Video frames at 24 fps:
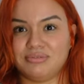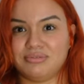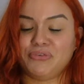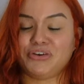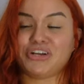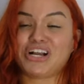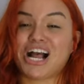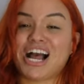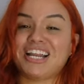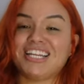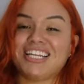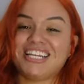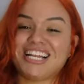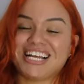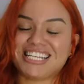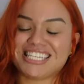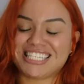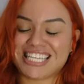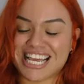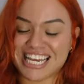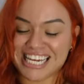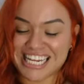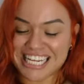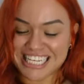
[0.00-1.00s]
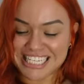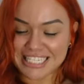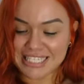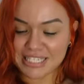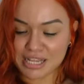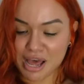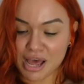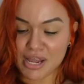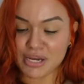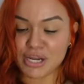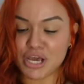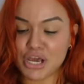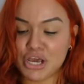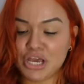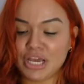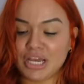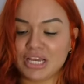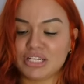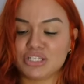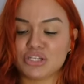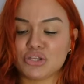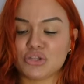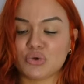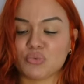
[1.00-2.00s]
For God did not send his Son
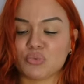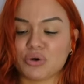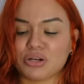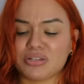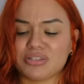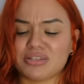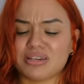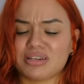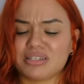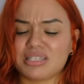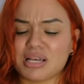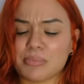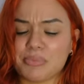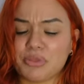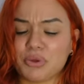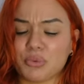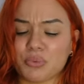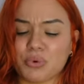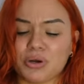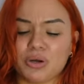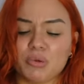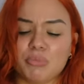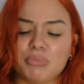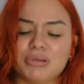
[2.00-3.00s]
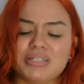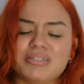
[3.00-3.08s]
into the world to condemn the world,